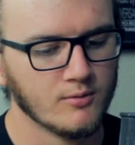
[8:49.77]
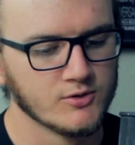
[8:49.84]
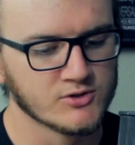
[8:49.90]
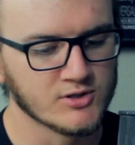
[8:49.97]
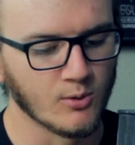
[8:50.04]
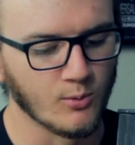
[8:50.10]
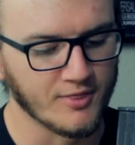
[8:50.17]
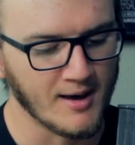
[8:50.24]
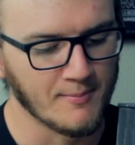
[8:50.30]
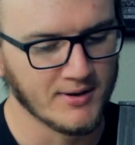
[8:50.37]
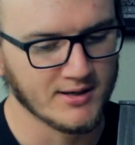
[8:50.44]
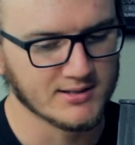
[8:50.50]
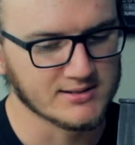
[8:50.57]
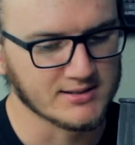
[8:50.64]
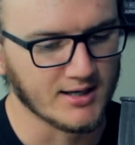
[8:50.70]
So with that
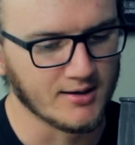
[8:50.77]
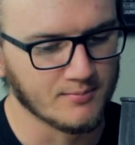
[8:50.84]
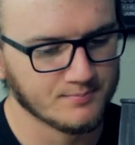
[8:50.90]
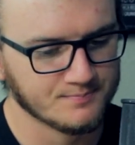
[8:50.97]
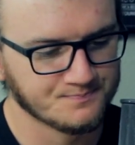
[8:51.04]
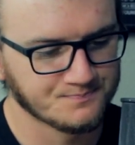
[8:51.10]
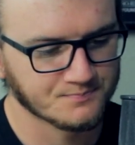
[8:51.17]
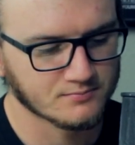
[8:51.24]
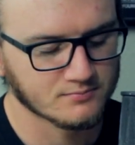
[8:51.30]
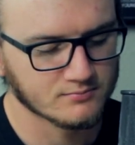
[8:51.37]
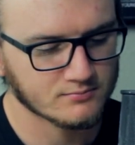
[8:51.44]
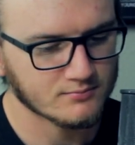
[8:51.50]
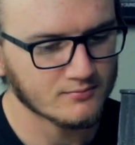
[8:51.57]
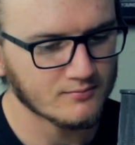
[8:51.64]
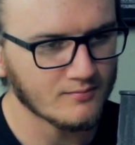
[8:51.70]
being said,
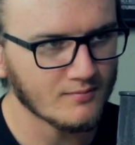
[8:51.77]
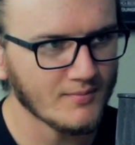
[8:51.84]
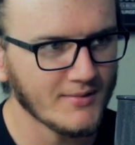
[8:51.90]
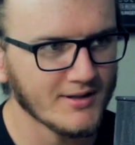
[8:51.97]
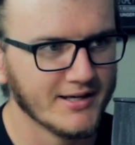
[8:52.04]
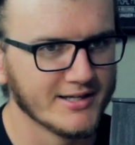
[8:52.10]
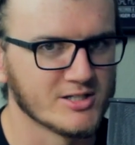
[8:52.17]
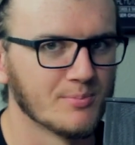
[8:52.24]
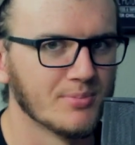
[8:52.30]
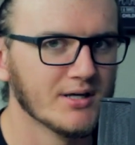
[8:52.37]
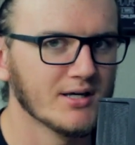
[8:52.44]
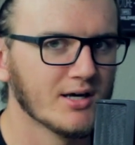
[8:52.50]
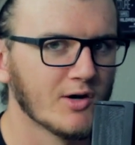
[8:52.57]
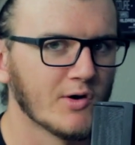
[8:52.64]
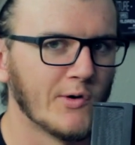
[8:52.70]
it's a
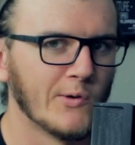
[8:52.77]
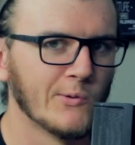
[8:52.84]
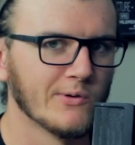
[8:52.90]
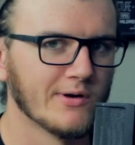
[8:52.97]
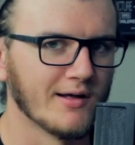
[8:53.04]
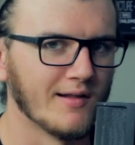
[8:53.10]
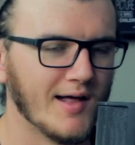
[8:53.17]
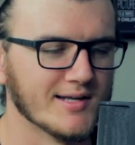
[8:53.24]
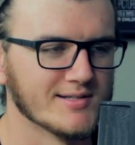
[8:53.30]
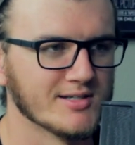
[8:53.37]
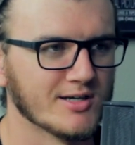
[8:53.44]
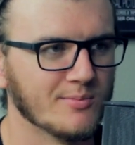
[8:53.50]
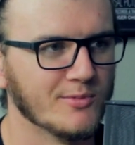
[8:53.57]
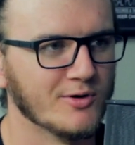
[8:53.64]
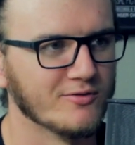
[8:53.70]
big cult
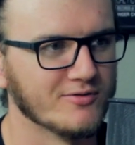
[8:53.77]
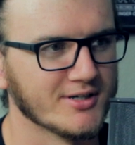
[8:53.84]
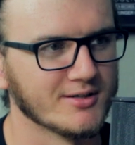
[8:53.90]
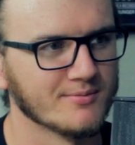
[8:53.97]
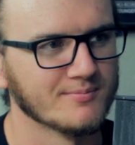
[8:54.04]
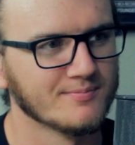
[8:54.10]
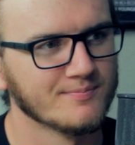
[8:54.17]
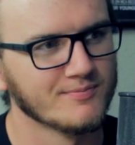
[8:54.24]
classic movie.